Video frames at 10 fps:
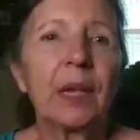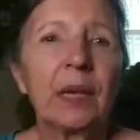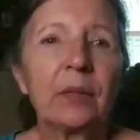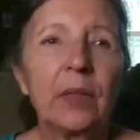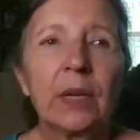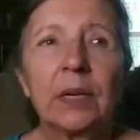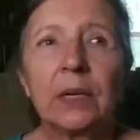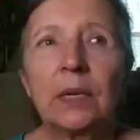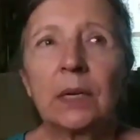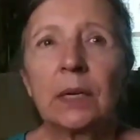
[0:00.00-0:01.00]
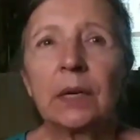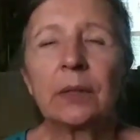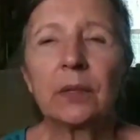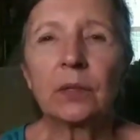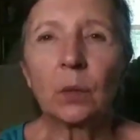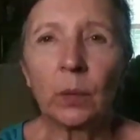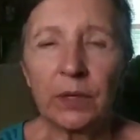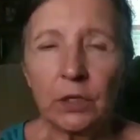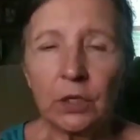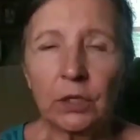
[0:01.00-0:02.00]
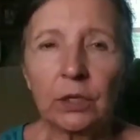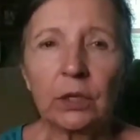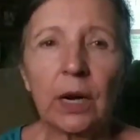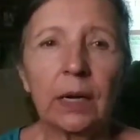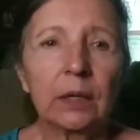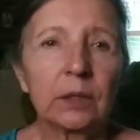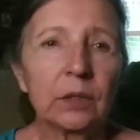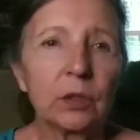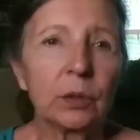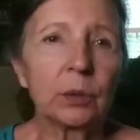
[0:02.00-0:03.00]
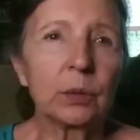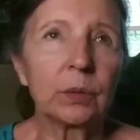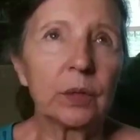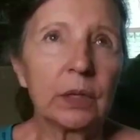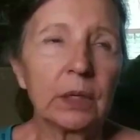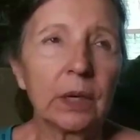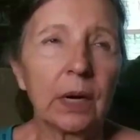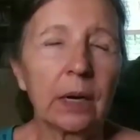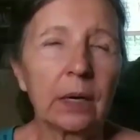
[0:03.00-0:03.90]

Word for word: and then uh, this winter I'll do the